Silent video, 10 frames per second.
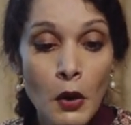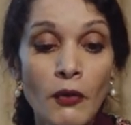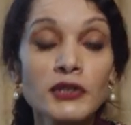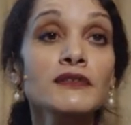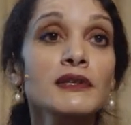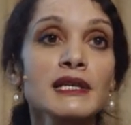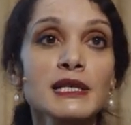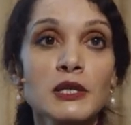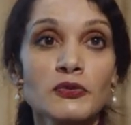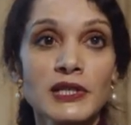One of the
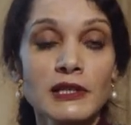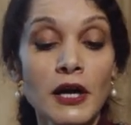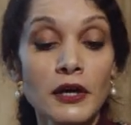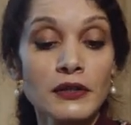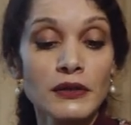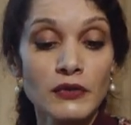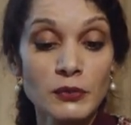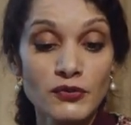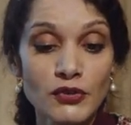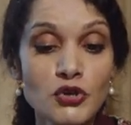things that we can learn
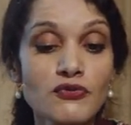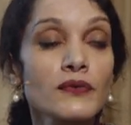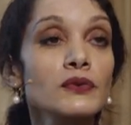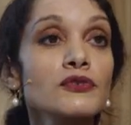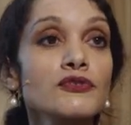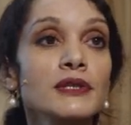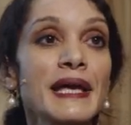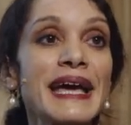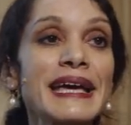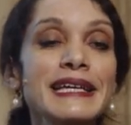from the French Revolution
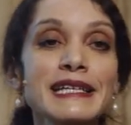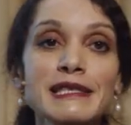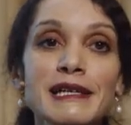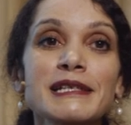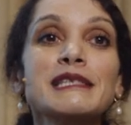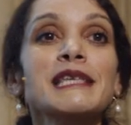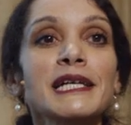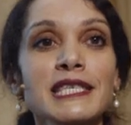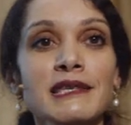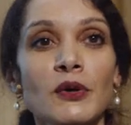is that
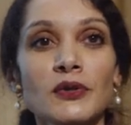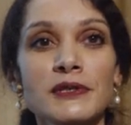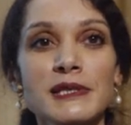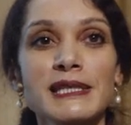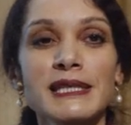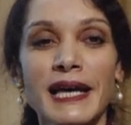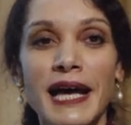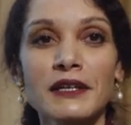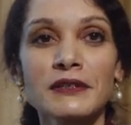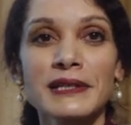sanctimonious
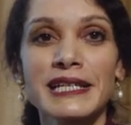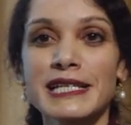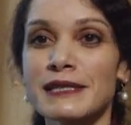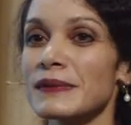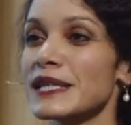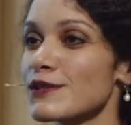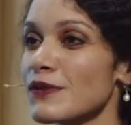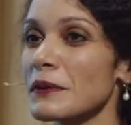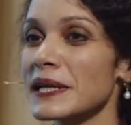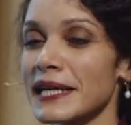iconoclasm is
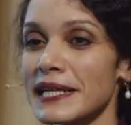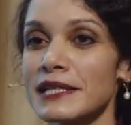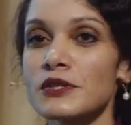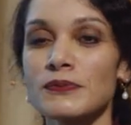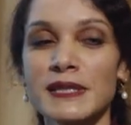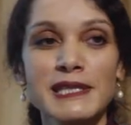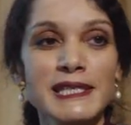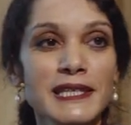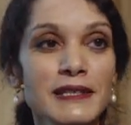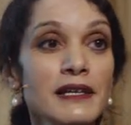very likely to be
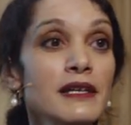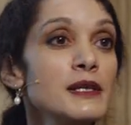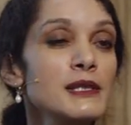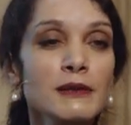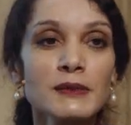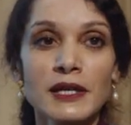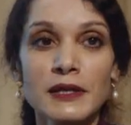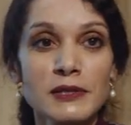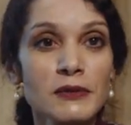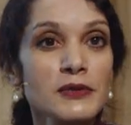seen some
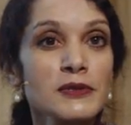years or